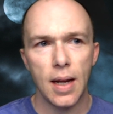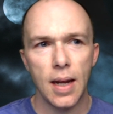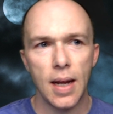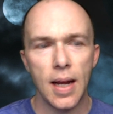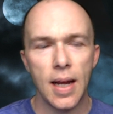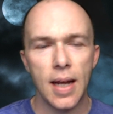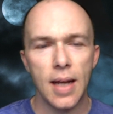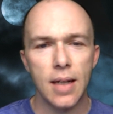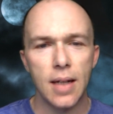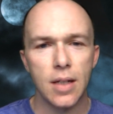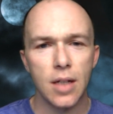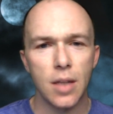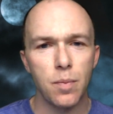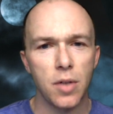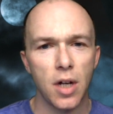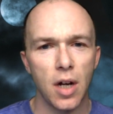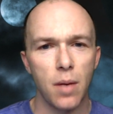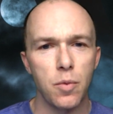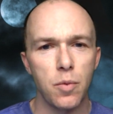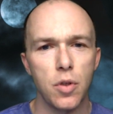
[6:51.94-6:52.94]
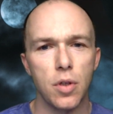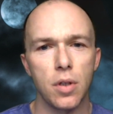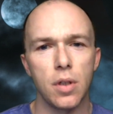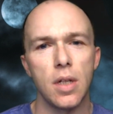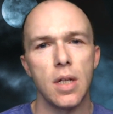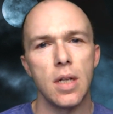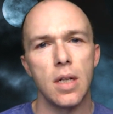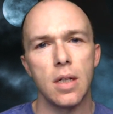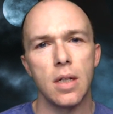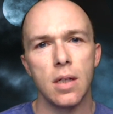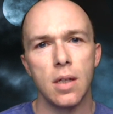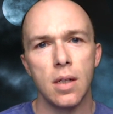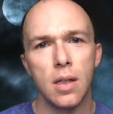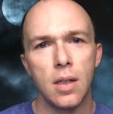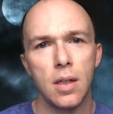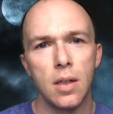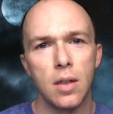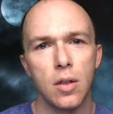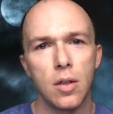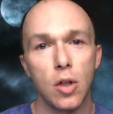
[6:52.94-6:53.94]
And sometimes you're in
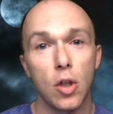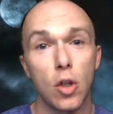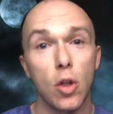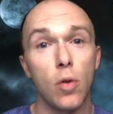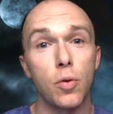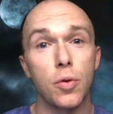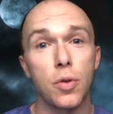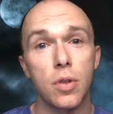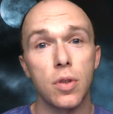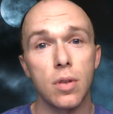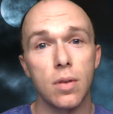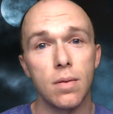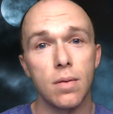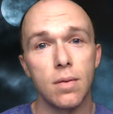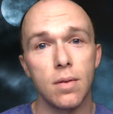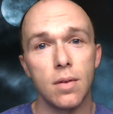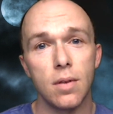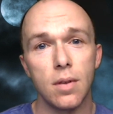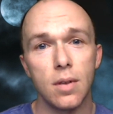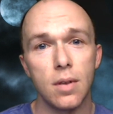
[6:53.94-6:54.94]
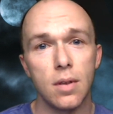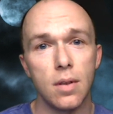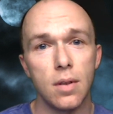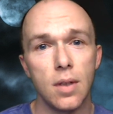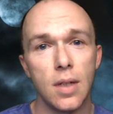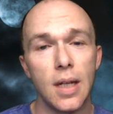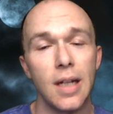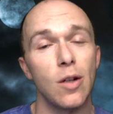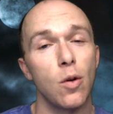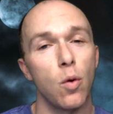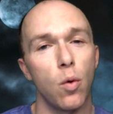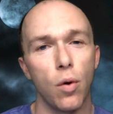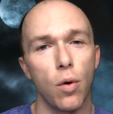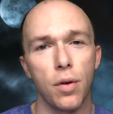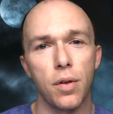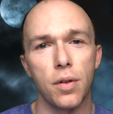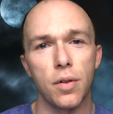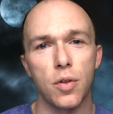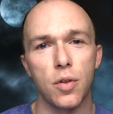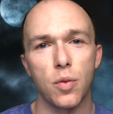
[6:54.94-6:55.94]
close-knit
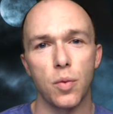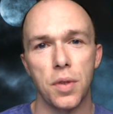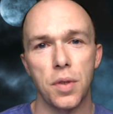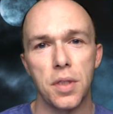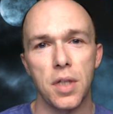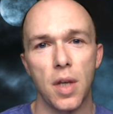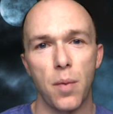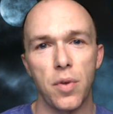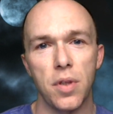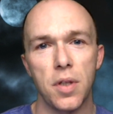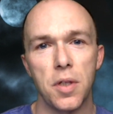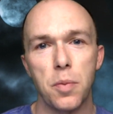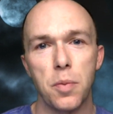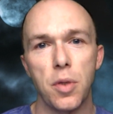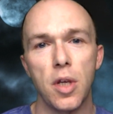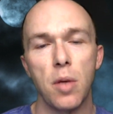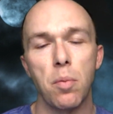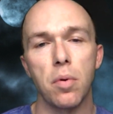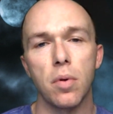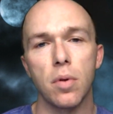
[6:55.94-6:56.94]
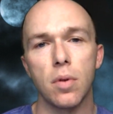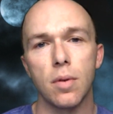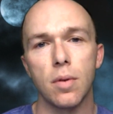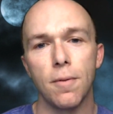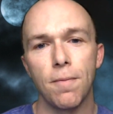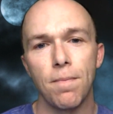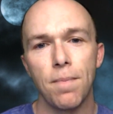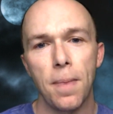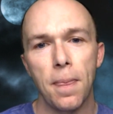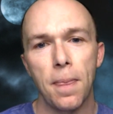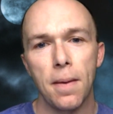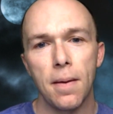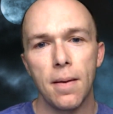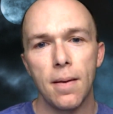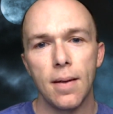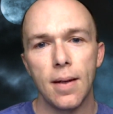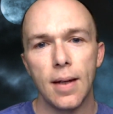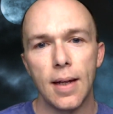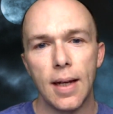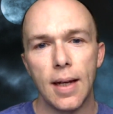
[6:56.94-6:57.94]
quarters with some of these people,
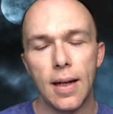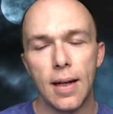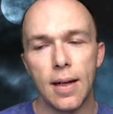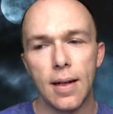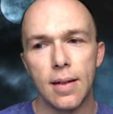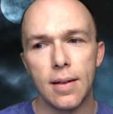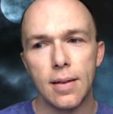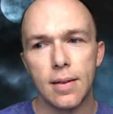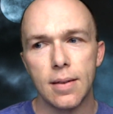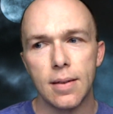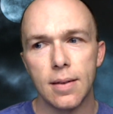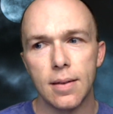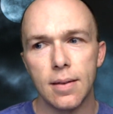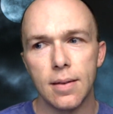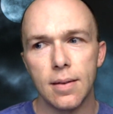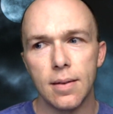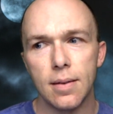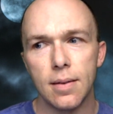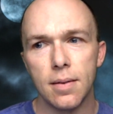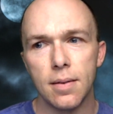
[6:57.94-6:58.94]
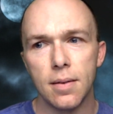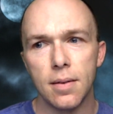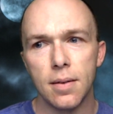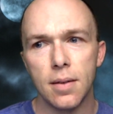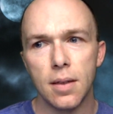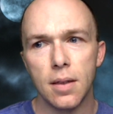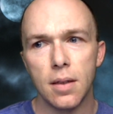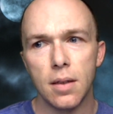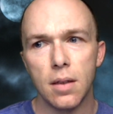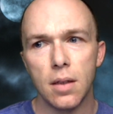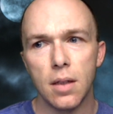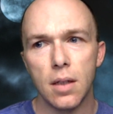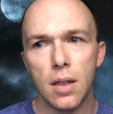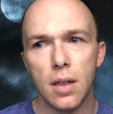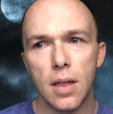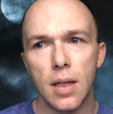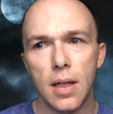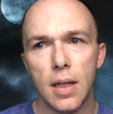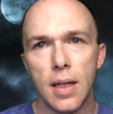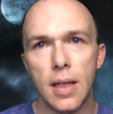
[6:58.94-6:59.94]
and
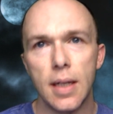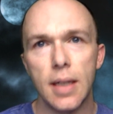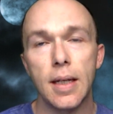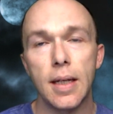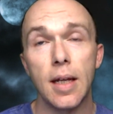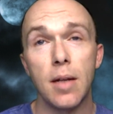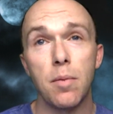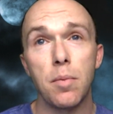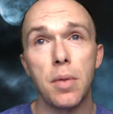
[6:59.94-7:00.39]
it can